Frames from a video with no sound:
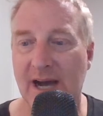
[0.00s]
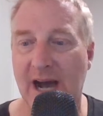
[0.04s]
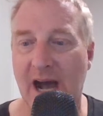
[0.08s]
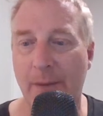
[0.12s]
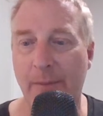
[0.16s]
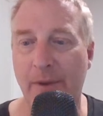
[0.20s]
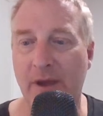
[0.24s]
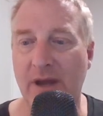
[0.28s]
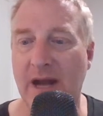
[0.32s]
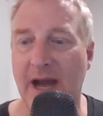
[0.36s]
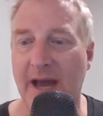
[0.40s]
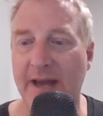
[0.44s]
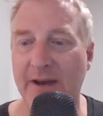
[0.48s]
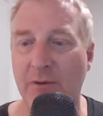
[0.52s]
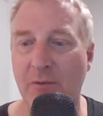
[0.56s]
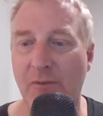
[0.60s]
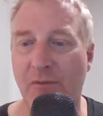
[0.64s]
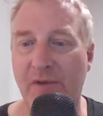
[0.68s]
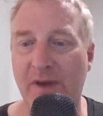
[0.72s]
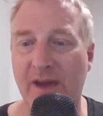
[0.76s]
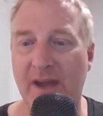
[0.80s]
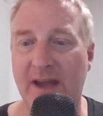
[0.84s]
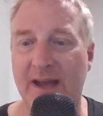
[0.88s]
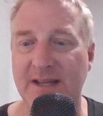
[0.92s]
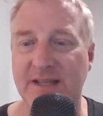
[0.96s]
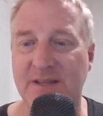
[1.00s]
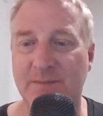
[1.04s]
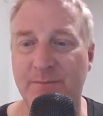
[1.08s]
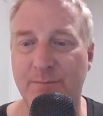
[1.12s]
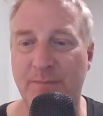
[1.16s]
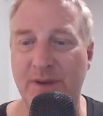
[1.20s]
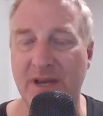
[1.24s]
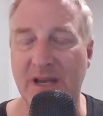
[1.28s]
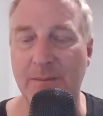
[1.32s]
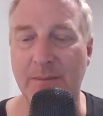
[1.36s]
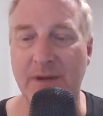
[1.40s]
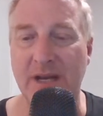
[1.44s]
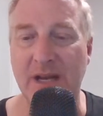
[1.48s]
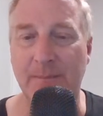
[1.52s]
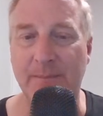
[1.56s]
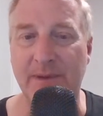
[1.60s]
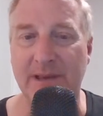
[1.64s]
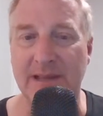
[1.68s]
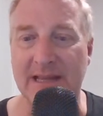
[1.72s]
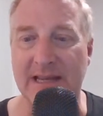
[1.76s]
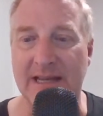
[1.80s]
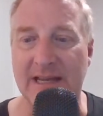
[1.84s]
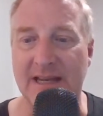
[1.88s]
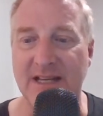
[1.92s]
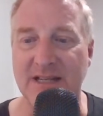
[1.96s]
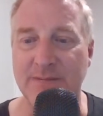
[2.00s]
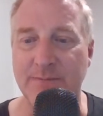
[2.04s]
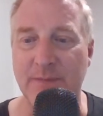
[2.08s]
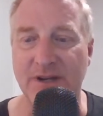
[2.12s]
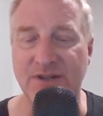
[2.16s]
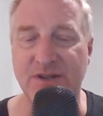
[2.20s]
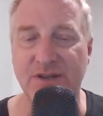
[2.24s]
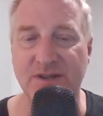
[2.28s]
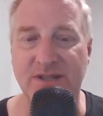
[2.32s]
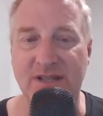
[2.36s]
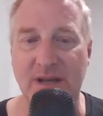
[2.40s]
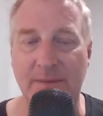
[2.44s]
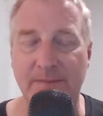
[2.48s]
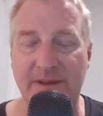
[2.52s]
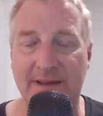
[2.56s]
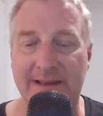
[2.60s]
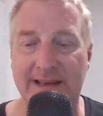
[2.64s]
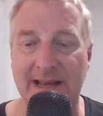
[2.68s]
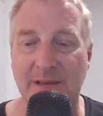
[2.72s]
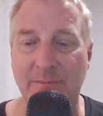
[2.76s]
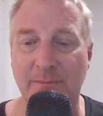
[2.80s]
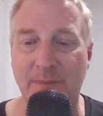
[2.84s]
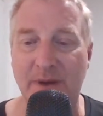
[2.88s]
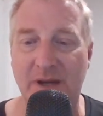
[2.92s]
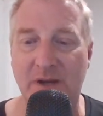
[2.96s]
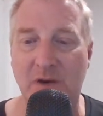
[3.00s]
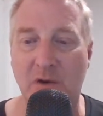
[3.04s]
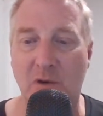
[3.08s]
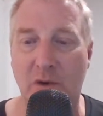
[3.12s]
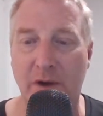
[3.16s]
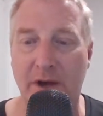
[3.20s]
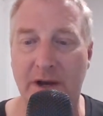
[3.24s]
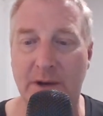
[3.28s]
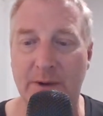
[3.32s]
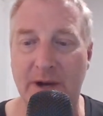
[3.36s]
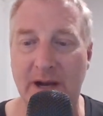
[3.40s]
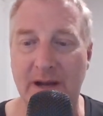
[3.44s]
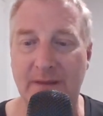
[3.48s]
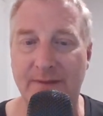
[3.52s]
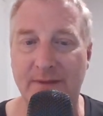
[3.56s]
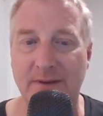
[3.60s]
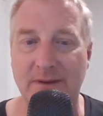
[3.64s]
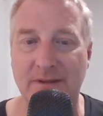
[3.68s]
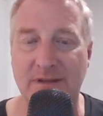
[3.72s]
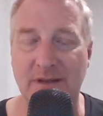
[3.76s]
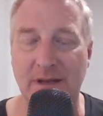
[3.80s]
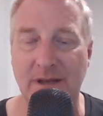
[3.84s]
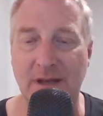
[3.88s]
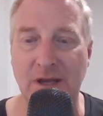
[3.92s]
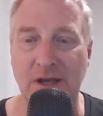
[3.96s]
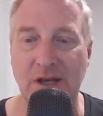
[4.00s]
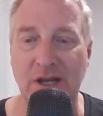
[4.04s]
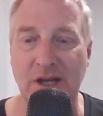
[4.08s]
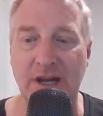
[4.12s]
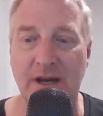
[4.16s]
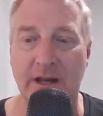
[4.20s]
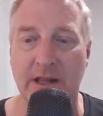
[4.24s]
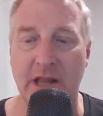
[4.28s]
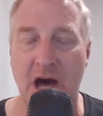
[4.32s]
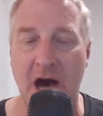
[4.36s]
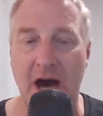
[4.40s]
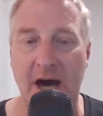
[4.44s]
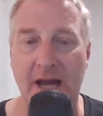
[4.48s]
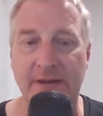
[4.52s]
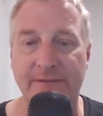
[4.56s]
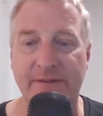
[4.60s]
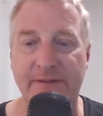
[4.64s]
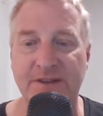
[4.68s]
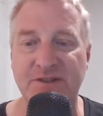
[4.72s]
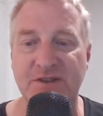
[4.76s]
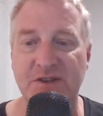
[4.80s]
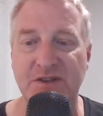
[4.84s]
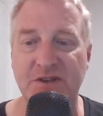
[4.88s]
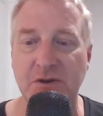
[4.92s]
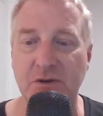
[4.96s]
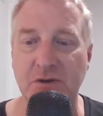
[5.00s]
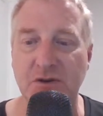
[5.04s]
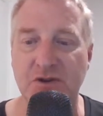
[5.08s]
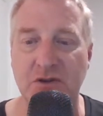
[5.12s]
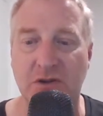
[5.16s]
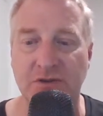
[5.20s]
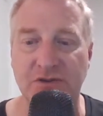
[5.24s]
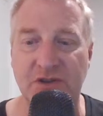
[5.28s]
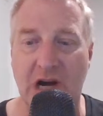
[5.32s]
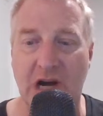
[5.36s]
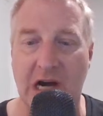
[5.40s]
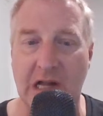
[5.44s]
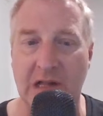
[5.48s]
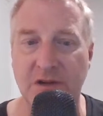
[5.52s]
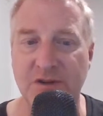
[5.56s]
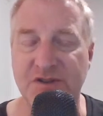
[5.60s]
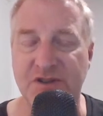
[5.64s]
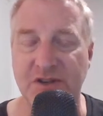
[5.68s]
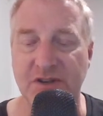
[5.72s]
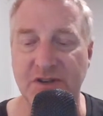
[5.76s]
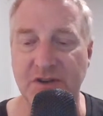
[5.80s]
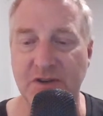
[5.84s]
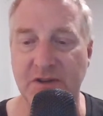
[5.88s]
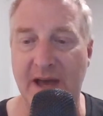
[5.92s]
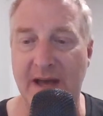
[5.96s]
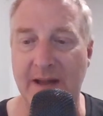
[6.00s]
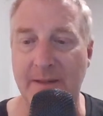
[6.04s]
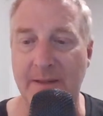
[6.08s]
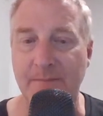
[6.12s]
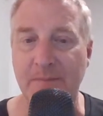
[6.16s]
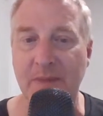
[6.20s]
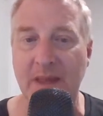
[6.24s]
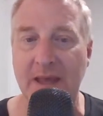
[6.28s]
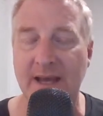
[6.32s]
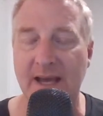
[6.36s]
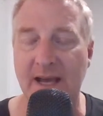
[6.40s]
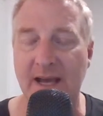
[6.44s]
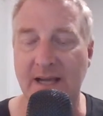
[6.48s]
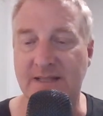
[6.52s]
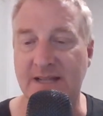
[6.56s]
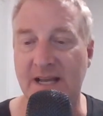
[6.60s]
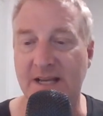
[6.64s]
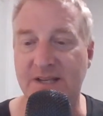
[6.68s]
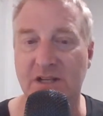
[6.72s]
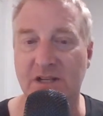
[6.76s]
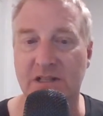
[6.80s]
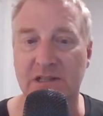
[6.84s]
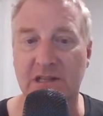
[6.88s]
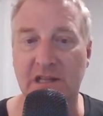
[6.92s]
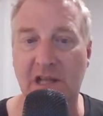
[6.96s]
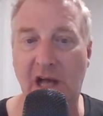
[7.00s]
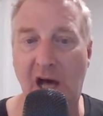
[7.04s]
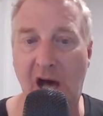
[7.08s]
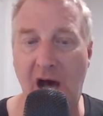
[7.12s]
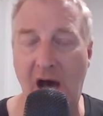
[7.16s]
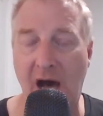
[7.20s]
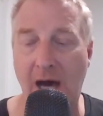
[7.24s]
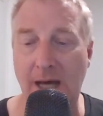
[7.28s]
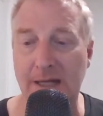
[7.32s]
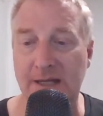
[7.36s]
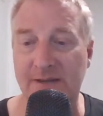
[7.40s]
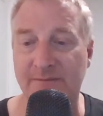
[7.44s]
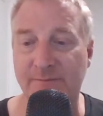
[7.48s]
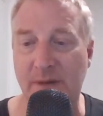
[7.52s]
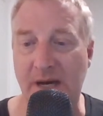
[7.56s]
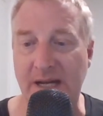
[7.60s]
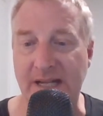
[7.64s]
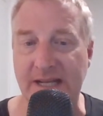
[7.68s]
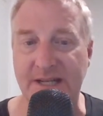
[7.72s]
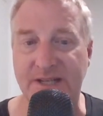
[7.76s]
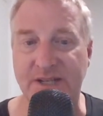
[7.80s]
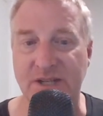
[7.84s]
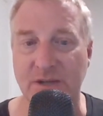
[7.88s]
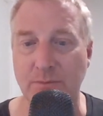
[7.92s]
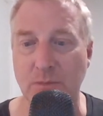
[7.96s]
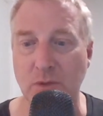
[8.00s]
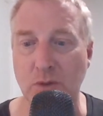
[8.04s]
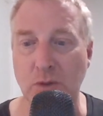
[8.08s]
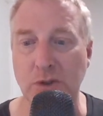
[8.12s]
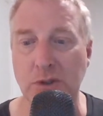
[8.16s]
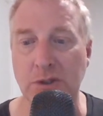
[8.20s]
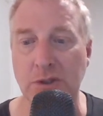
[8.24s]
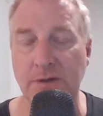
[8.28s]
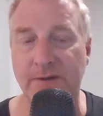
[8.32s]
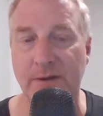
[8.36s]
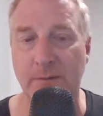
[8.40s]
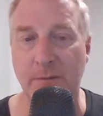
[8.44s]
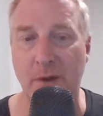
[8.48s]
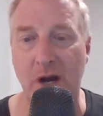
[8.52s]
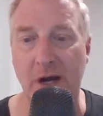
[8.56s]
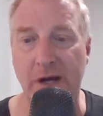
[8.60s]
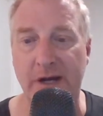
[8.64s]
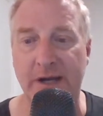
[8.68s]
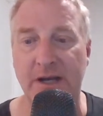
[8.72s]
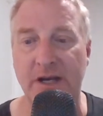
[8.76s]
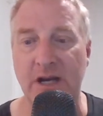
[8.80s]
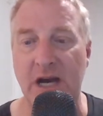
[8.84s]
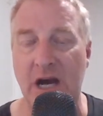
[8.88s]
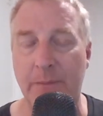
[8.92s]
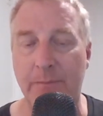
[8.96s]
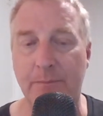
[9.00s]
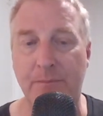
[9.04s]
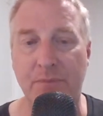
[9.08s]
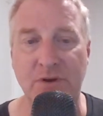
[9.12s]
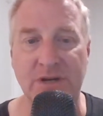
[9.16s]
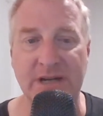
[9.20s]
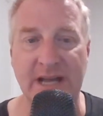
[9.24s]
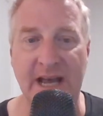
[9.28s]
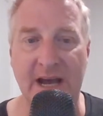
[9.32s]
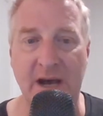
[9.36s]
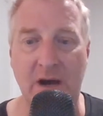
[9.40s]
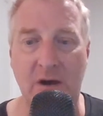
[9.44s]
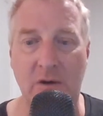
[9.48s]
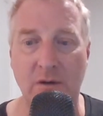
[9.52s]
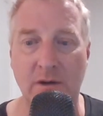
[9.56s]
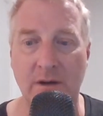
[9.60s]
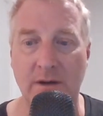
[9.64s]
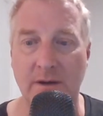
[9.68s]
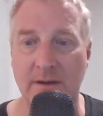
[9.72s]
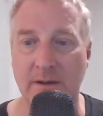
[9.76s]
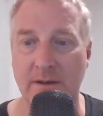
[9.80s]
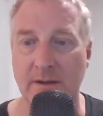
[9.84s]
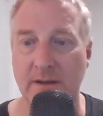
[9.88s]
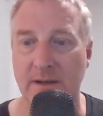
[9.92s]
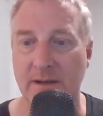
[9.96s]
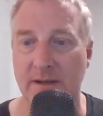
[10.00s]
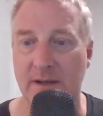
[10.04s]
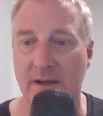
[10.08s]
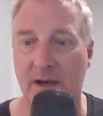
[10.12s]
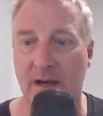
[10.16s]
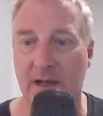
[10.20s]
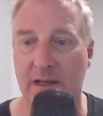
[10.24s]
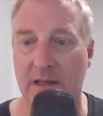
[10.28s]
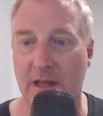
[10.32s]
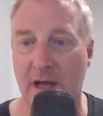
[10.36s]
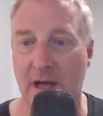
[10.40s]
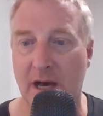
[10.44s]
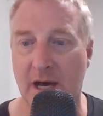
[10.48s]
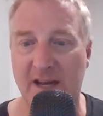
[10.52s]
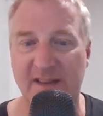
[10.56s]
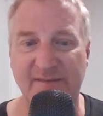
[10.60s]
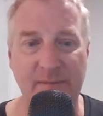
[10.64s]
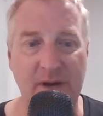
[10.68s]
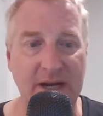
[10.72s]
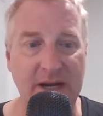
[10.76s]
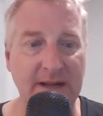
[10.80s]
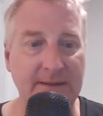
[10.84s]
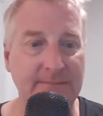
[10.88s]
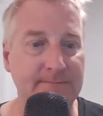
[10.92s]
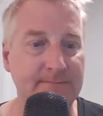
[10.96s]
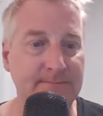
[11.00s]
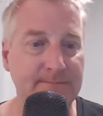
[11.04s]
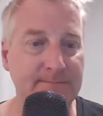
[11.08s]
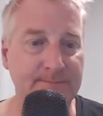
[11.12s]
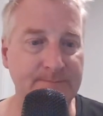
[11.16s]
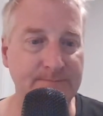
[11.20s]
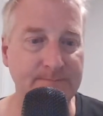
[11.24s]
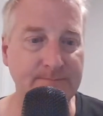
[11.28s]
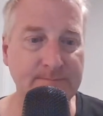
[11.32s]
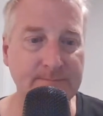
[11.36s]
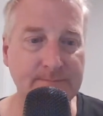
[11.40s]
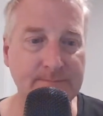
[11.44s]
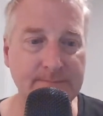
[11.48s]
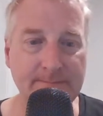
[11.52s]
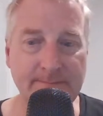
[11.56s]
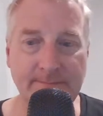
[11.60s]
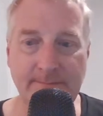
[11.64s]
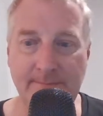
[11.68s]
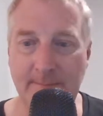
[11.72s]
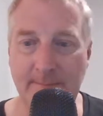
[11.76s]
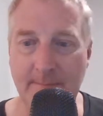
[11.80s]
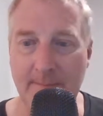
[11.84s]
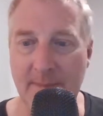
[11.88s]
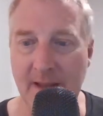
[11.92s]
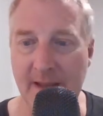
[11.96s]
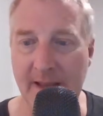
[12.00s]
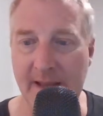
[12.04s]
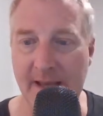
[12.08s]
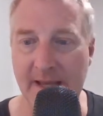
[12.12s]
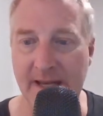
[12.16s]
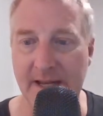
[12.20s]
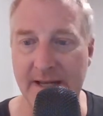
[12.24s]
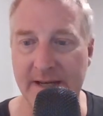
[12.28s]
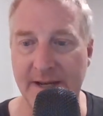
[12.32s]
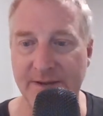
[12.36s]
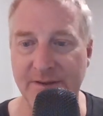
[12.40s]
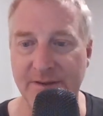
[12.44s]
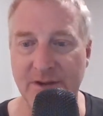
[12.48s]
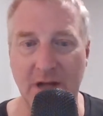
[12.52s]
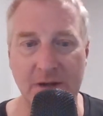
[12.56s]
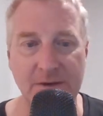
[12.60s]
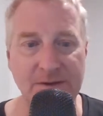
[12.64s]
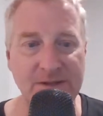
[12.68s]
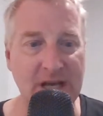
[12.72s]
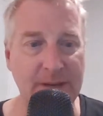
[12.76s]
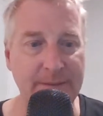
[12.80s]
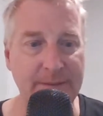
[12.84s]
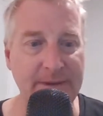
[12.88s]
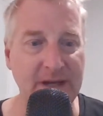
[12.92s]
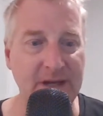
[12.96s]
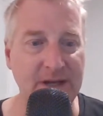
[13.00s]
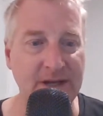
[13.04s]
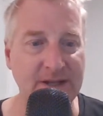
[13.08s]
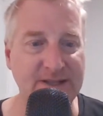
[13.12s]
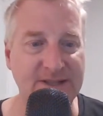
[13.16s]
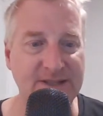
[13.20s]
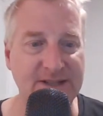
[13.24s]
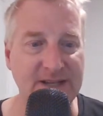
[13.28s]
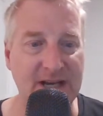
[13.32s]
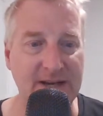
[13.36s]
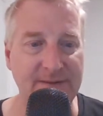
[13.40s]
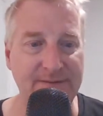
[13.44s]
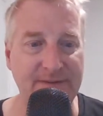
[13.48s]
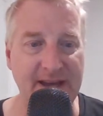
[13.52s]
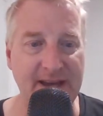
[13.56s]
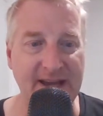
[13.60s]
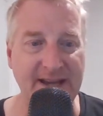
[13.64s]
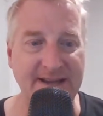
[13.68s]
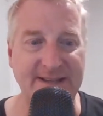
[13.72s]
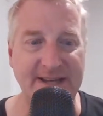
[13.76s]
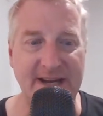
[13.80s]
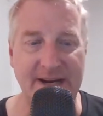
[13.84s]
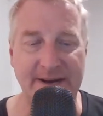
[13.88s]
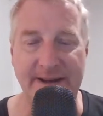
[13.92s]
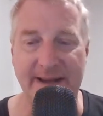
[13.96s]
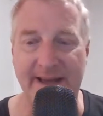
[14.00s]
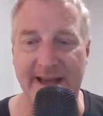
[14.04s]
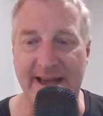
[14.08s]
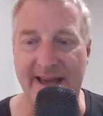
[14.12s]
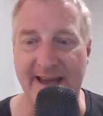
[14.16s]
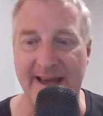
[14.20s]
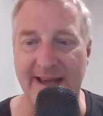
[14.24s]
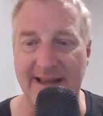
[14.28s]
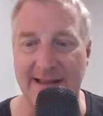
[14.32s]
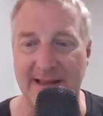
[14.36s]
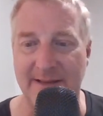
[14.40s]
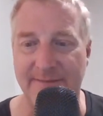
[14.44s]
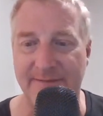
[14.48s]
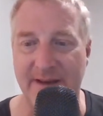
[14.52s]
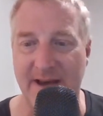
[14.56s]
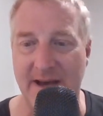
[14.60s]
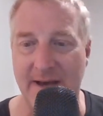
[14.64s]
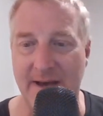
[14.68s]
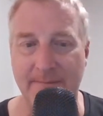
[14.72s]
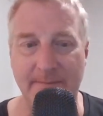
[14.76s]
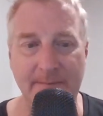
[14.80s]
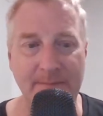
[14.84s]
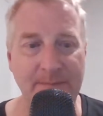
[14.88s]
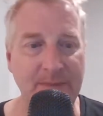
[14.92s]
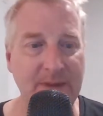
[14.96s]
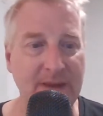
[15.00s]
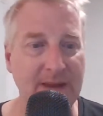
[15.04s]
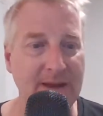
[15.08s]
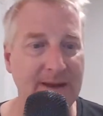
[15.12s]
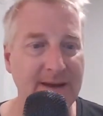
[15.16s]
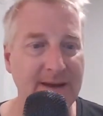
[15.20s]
I mean, I don't think it's being manipulated as much as something like Bitcoin, right? There's, you need a lot of institutional dollars to do that. It takes a lot of money to move a market up or down. A lot of money. $89 coming. Good stuff. Hey, Terry. Hey, LaFemme.